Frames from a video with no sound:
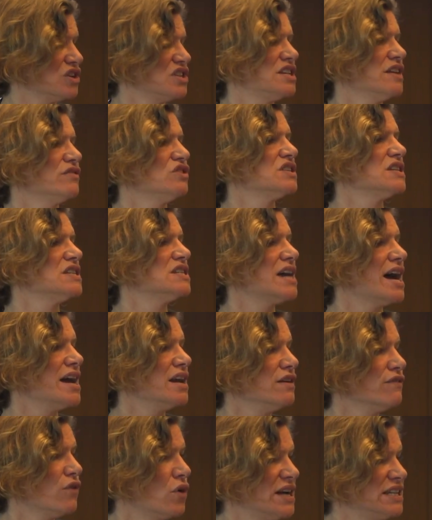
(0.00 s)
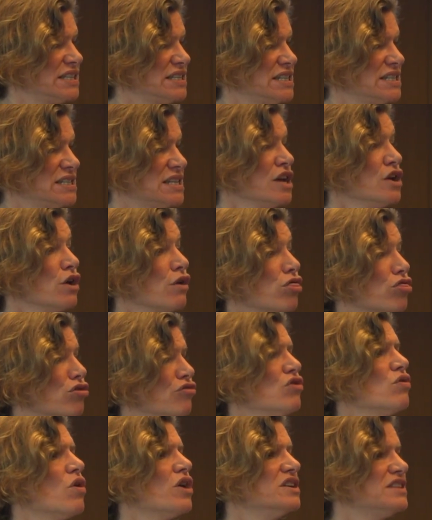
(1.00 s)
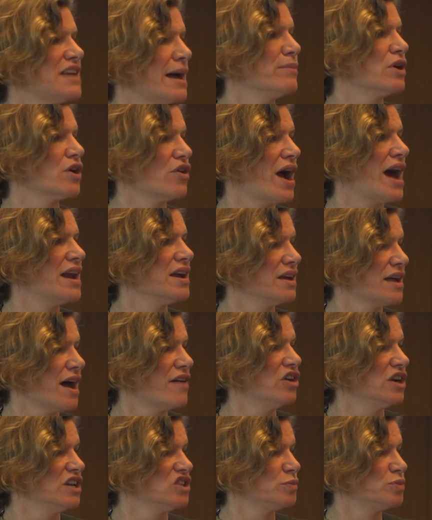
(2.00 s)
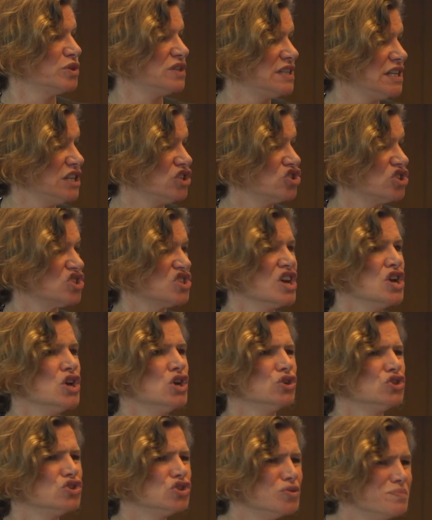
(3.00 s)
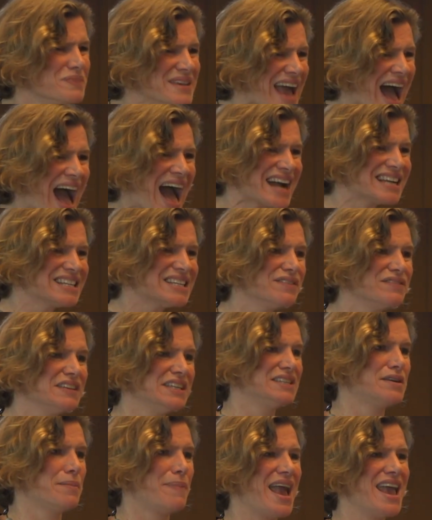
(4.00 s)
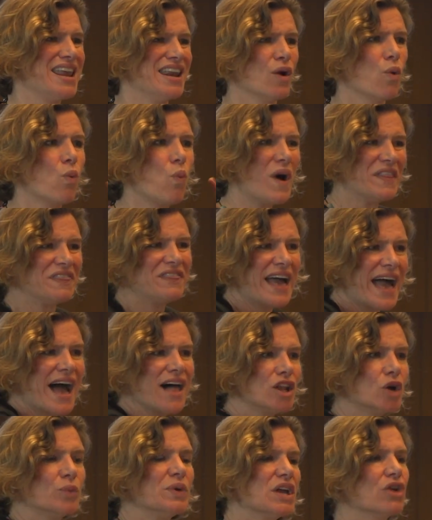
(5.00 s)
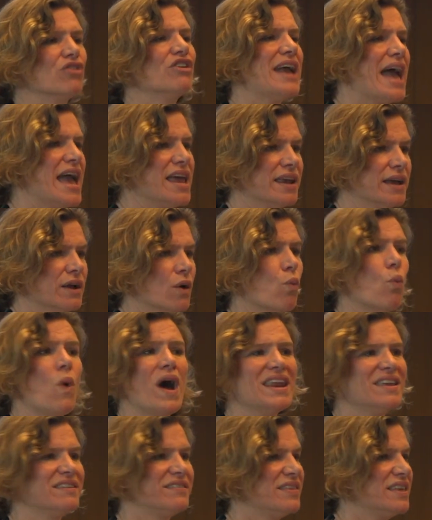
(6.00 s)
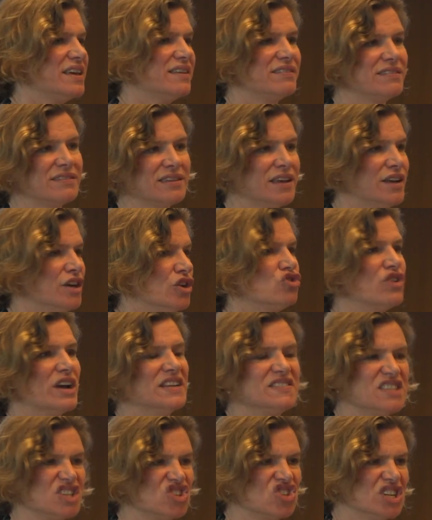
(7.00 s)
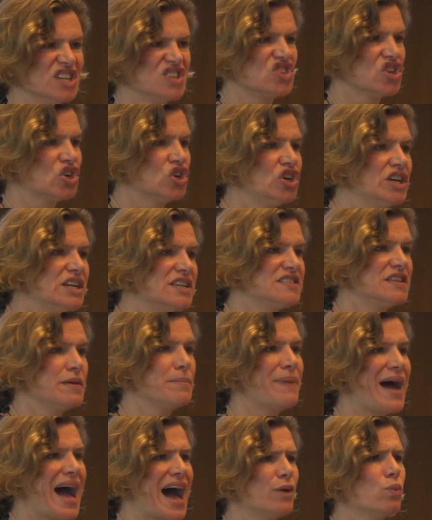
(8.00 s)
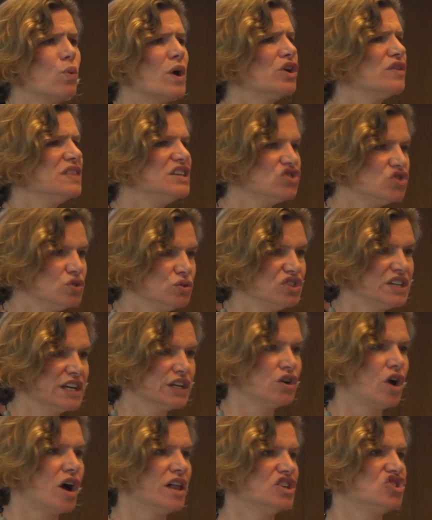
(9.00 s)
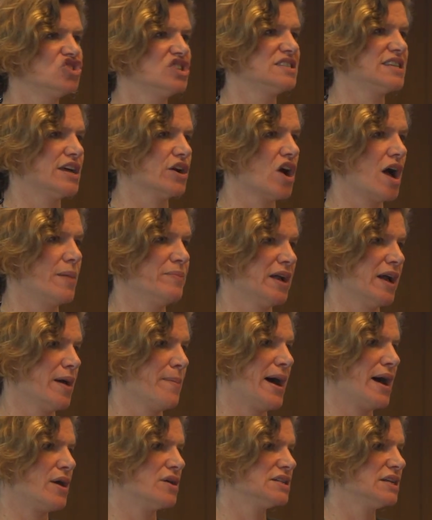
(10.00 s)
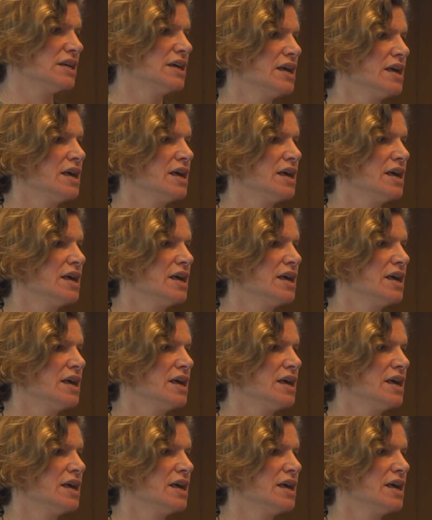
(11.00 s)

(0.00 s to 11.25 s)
civil society voices through our democratic governance procedures to be actively debating what the hell are we creating? What is this transition? Is it good? Is it bad? What are these new technologies that are coming about?